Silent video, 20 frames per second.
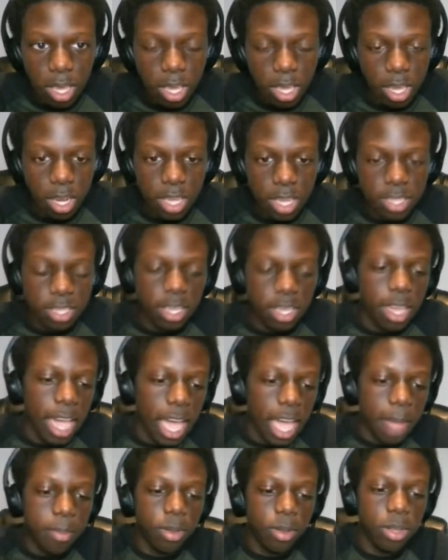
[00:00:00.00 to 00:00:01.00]
Can I say
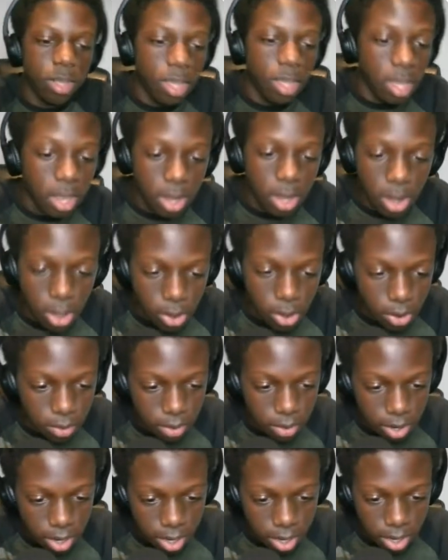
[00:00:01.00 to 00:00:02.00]
apple?
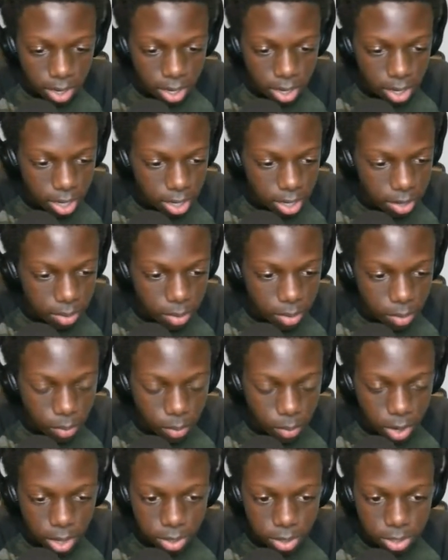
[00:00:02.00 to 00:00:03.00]
No.
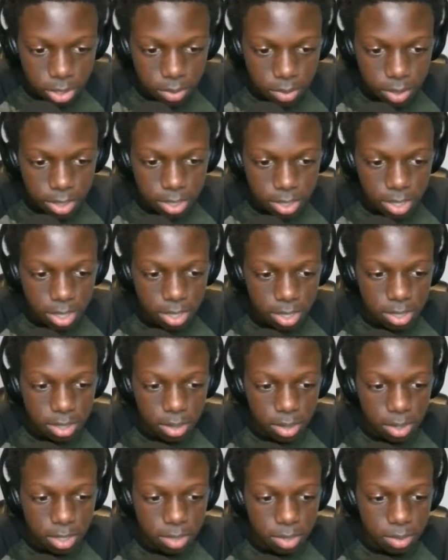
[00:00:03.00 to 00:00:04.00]
What else do I say that
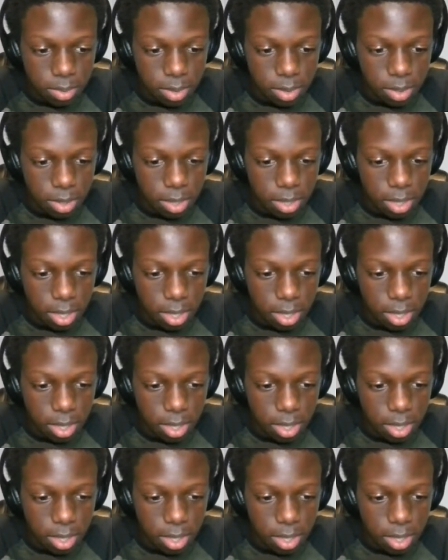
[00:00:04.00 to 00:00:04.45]
starts with